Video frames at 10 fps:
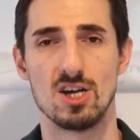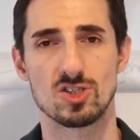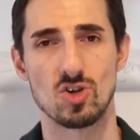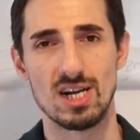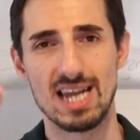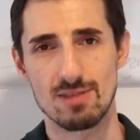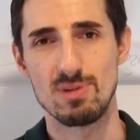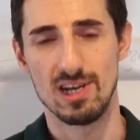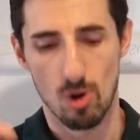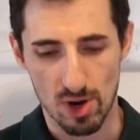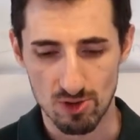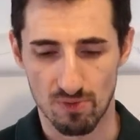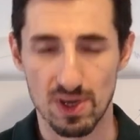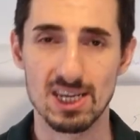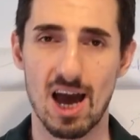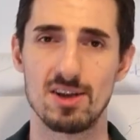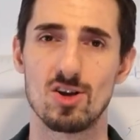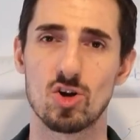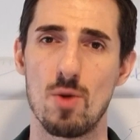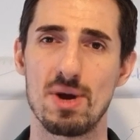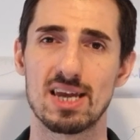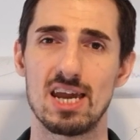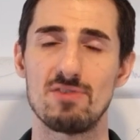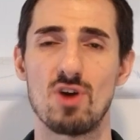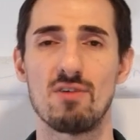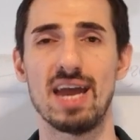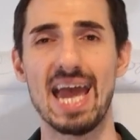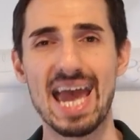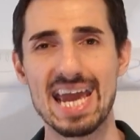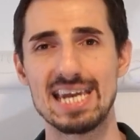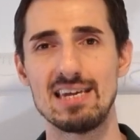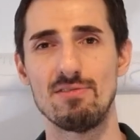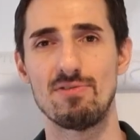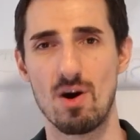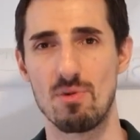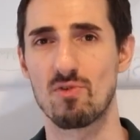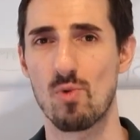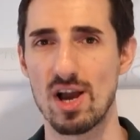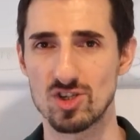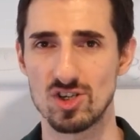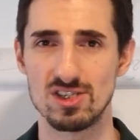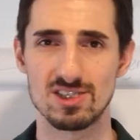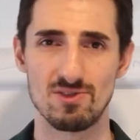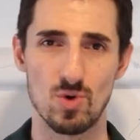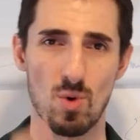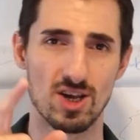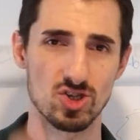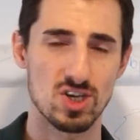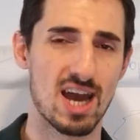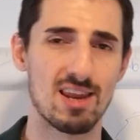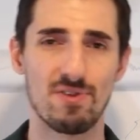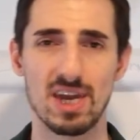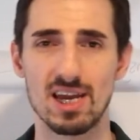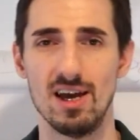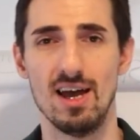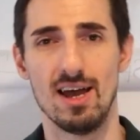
So let me know what you think down in the comment, guys. If you have any form of questions, if you want to share anything,